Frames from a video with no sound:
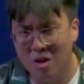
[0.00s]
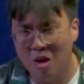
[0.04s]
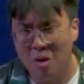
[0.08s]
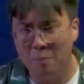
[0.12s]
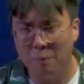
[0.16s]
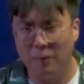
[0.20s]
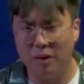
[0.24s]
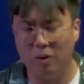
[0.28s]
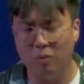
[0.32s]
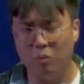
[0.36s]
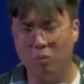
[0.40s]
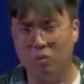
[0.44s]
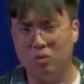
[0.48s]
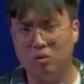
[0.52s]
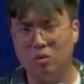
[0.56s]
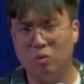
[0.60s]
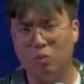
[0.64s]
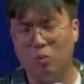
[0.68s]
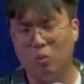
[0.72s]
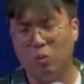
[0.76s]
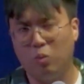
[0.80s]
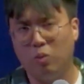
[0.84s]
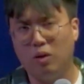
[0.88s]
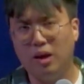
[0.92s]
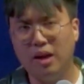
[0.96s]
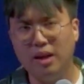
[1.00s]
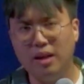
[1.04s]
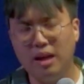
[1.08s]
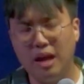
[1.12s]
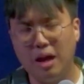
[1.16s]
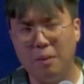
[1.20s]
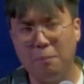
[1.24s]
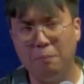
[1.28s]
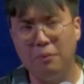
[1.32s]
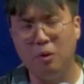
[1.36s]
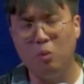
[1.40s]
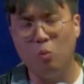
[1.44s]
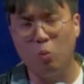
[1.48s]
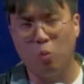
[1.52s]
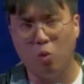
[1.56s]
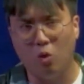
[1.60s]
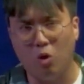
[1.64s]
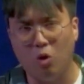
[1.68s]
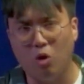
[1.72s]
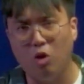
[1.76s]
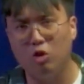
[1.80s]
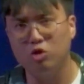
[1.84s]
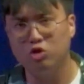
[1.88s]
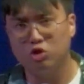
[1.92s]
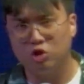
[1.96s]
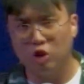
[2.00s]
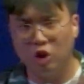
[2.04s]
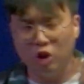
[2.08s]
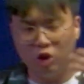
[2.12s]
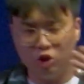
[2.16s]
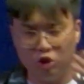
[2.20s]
But what happened was,